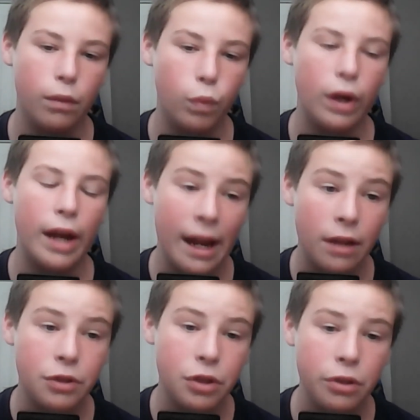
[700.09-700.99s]
1
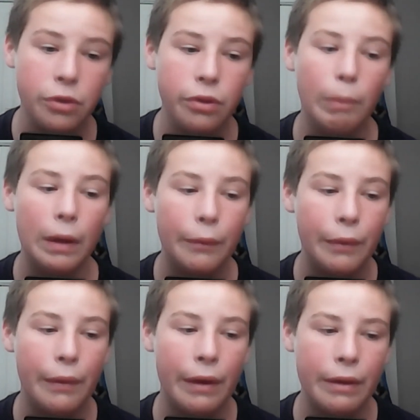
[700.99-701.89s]
and 2,
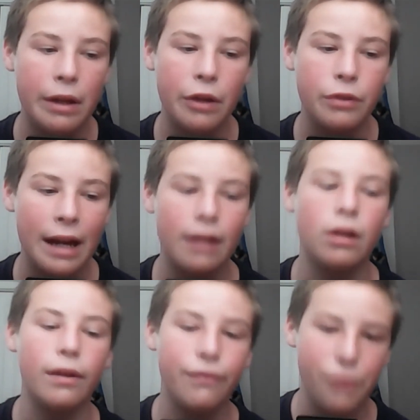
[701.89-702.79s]
and then you tack
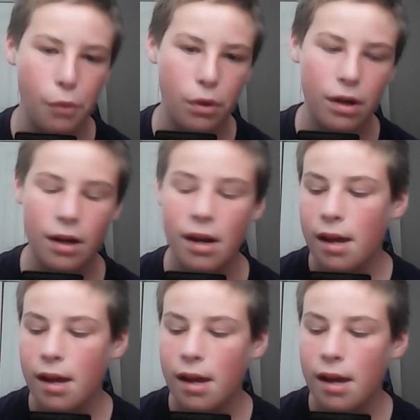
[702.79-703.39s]
on a 4.